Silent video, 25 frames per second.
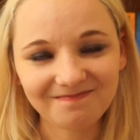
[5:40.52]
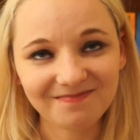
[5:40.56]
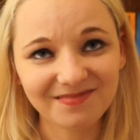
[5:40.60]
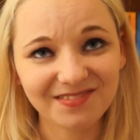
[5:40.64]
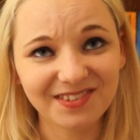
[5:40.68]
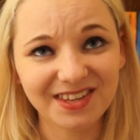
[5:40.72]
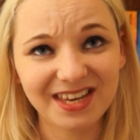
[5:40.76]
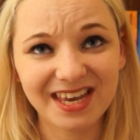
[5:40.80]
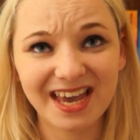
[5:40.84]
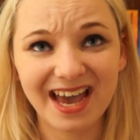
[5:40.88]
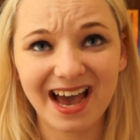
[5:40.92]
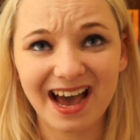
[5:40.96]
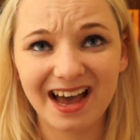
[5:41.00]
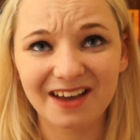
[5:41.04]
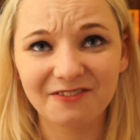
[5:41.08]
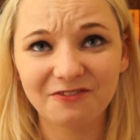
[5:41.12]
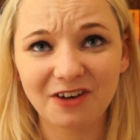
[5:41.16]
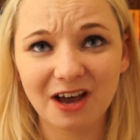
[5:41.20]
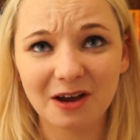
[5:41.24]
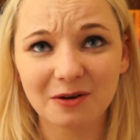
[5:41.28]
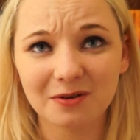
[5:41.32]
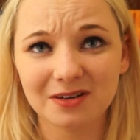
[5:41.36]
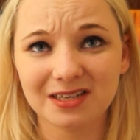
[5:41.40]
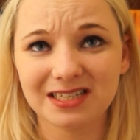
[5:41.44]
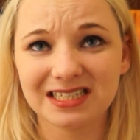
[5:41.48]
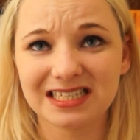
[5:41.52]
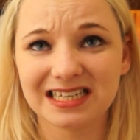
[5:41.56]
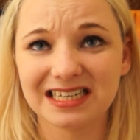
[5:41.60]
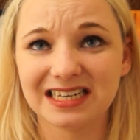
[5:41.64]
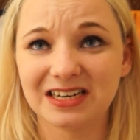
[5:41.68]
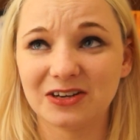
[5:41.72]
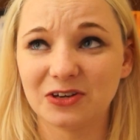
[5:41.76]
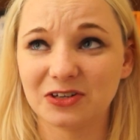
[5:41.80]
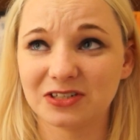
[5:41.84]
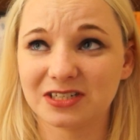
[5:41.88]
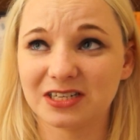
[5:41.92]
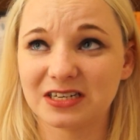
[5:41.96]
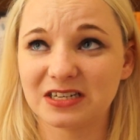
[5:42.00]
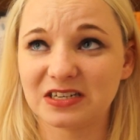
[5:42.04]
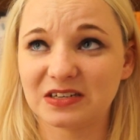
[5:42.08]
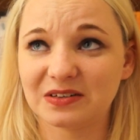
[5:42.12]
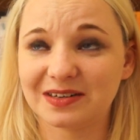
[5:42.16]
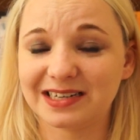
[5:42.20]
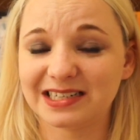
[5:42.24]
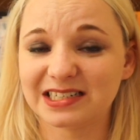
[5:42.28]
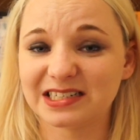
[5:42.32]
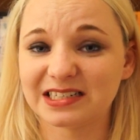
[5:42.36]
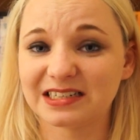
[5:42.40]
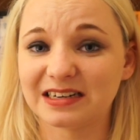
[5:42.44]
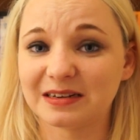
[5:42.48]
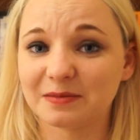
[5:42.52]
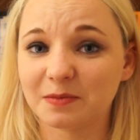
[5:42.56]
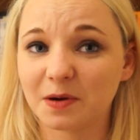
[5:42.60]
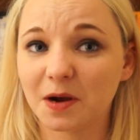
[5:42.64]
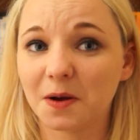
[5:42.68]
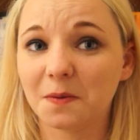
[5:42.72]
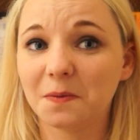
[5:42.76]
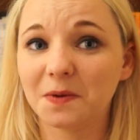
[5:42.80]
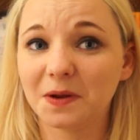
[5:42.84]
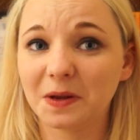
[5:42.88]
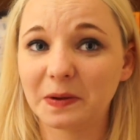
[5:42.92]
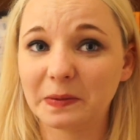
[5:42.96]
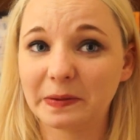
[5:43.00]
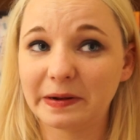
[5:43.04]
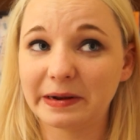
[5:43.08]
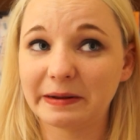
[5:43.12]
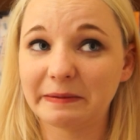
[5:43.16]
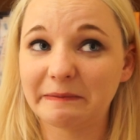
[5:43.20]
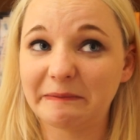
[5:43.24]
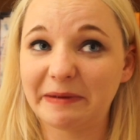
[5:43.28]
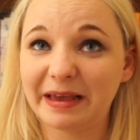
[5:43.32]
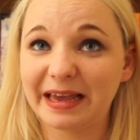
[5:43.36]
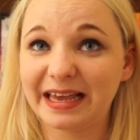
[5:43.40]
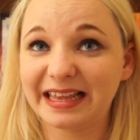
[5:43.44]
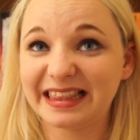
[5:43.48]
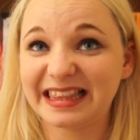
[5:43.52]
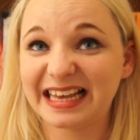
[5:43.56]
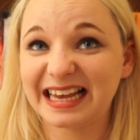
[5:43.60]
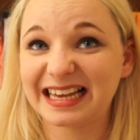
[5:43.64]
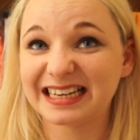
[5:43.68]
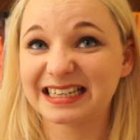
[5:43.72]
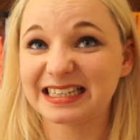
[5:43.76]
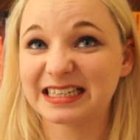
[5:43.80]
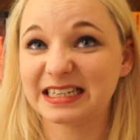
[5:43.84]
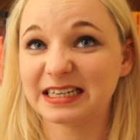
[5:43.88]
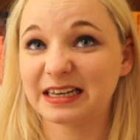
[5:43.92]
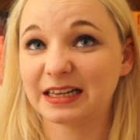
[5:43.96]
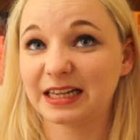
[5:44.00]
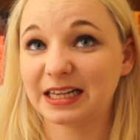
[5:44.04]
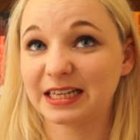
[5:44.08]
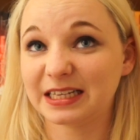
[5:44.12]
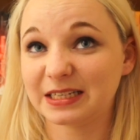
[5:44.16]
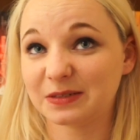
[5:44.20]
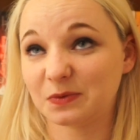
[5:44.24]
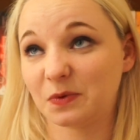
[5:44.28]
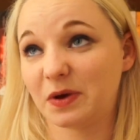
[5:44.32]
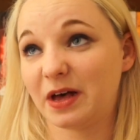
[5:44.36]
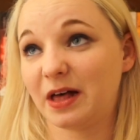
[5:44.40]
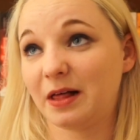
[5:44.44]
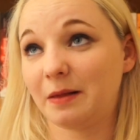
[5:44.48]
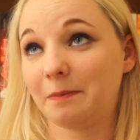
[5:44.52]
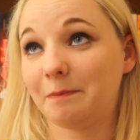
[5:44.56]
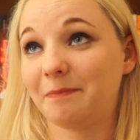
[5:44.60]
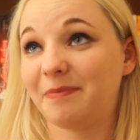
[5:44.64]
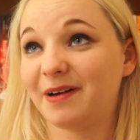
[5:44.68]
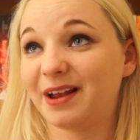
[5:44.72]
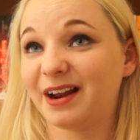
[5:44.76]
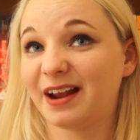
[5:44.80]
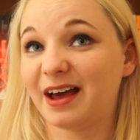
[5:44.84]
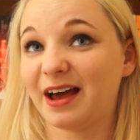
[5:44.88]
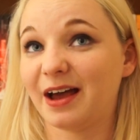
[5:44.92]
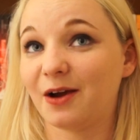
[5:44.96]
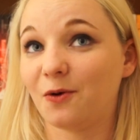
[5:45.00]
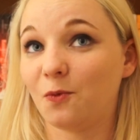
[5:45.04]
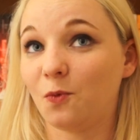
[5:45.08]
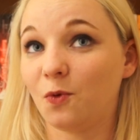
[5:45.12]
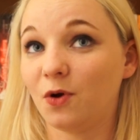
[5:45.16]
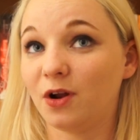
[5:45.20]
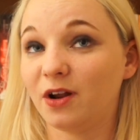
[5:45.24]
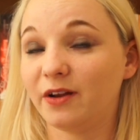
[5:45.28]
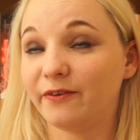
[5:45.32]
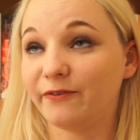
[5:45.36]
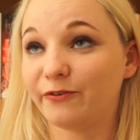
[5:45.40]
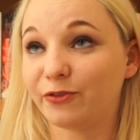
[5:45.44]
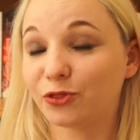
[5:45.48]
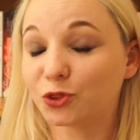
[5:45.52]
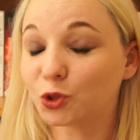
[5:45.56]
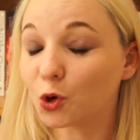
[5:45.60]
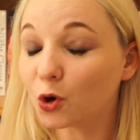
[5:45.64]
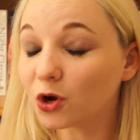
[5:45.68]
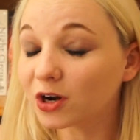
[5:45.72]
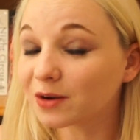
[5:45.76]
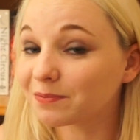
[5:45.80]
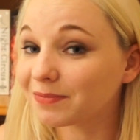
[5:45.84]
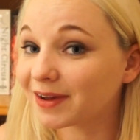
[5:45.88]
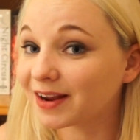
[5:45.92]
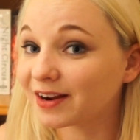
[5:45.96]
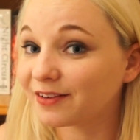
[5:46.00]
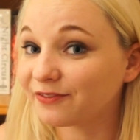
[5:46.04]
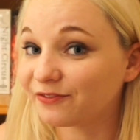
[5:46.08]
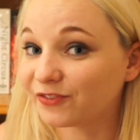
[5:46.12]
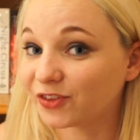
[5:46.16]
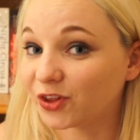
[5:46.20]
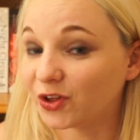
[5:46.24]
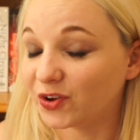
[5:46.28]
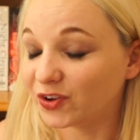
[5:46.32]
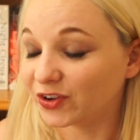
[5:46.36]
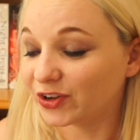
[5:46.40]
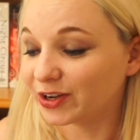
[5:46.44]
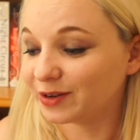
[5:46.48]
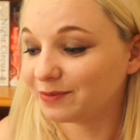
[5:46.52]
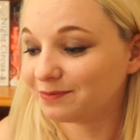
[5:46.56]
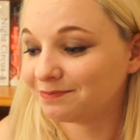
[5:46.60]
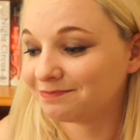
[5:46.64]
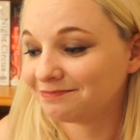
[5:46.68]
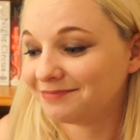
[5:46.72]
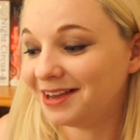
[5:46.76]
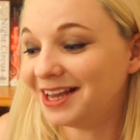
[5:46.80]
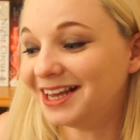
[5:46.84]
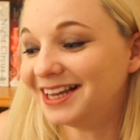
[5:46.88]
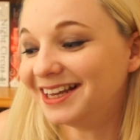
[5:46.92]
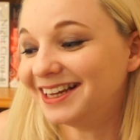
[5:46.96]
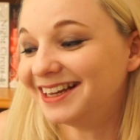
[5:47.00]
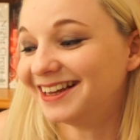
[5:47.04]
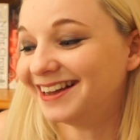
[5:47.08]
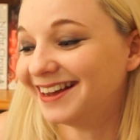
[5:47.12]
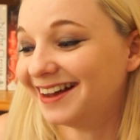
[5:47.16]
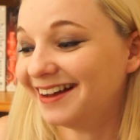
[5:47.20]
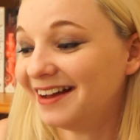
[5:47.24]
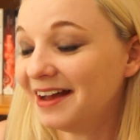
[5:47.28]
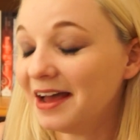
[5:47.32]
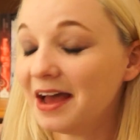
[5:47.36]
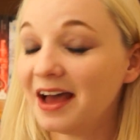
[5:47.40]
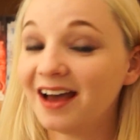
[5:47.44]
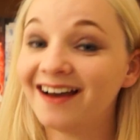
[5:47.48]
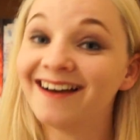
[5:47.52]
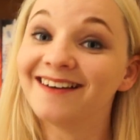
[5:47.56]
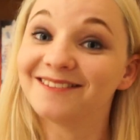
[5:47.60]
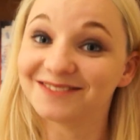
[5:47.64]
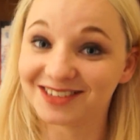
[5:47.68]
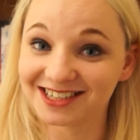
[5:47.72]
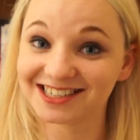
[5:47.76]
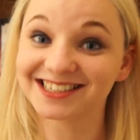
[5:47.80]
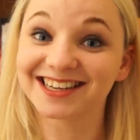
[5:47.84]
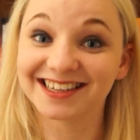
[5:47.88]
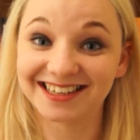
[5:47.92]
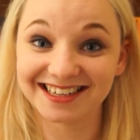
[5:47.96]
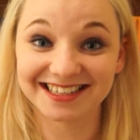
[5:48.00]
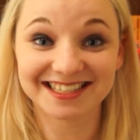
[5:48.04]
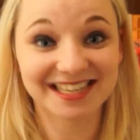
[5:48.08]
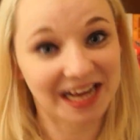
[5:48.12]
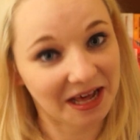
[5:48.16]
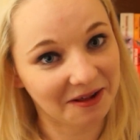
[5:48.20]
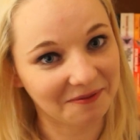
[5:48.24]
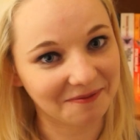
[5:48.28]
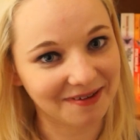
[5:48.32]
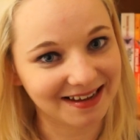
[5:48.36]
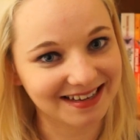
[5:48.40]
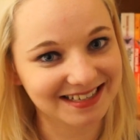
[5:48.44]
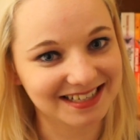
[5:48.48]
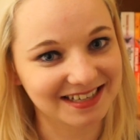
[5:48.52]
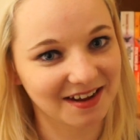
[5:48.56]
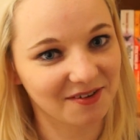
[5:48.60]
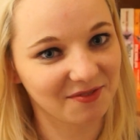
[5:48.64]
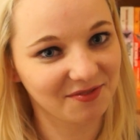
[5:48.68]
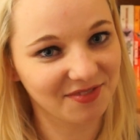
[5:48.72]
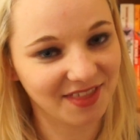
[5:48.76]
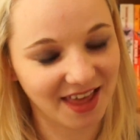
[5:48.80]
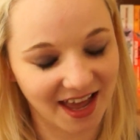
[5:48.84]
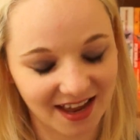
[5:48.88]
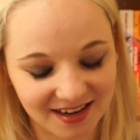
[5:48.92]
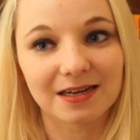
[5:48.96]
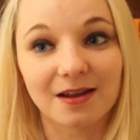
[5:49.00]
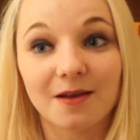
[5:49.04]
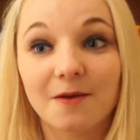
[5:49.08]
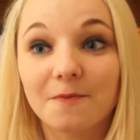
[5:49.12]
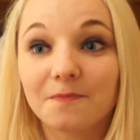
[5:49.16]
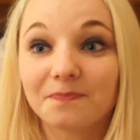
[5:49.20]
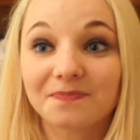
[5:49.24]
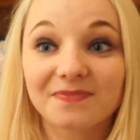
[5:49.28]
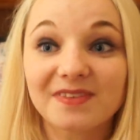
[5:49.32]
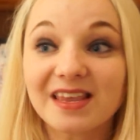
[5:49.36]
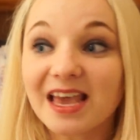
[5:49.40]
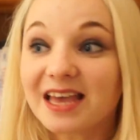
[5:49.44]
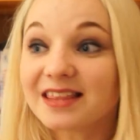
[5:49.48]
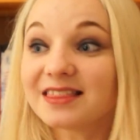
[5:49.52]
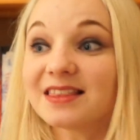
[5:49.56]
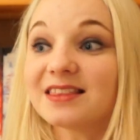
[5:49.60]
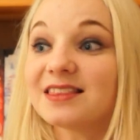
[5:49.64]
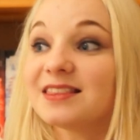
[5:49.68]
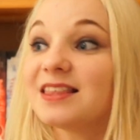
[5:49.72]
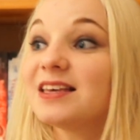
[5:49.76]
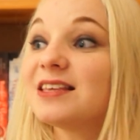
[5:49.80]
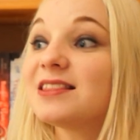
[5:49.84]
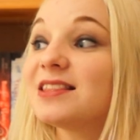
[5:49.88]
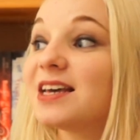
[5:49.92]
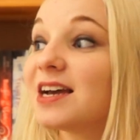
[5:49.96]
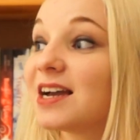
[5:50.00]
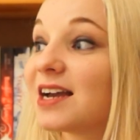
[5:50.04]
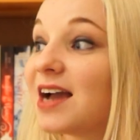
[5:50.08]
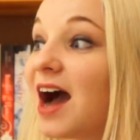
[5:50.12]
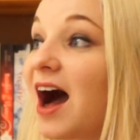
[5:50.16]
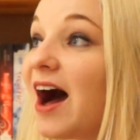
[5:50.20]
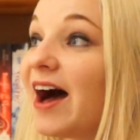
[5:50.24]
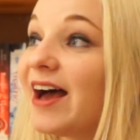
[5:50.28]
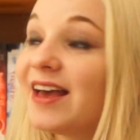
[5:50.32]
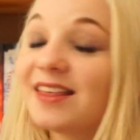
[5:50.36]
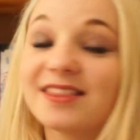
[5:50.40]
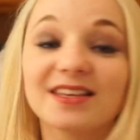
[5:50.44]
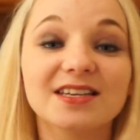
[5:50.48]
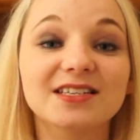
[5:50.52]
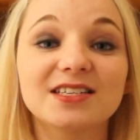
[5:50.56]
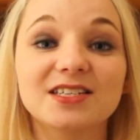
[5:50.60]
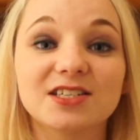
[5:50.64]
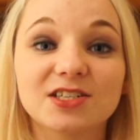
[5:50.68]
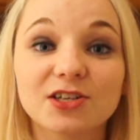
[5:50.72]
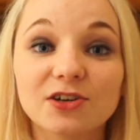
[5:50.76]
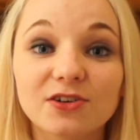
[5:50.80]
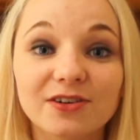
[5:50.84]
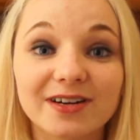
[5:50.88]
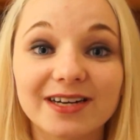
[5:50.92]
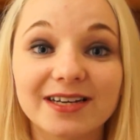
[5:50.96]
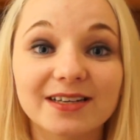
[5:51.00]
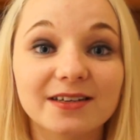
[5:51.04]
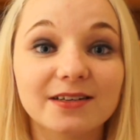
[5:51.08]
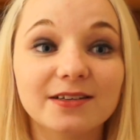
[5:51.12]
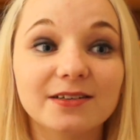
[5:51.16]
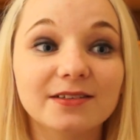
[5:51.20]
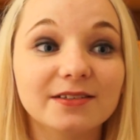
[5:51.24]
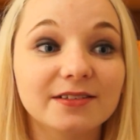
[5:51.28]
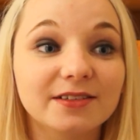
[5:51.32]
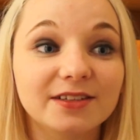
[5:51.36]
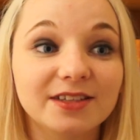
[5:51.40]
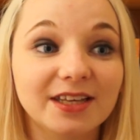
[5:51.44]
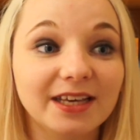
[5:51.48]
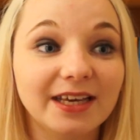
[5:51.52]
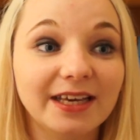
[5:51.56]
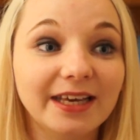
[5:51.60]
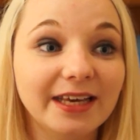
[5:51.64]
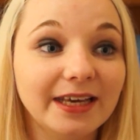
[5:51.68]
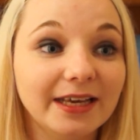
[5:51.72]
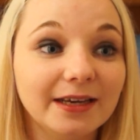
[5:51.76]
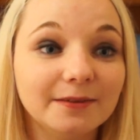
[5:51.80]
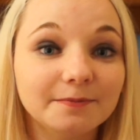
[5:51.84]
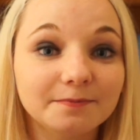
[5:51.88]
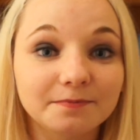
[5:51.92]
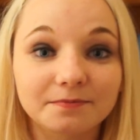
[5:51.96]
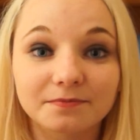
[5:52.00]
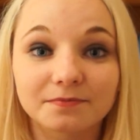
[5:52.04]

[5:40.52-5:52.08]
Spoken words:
Yeah, if I was in her situation, I probably would have made that deal as well, but I would have thought about it for longer. I'm just gonna tell myself that. And the guy, the surreal thingy,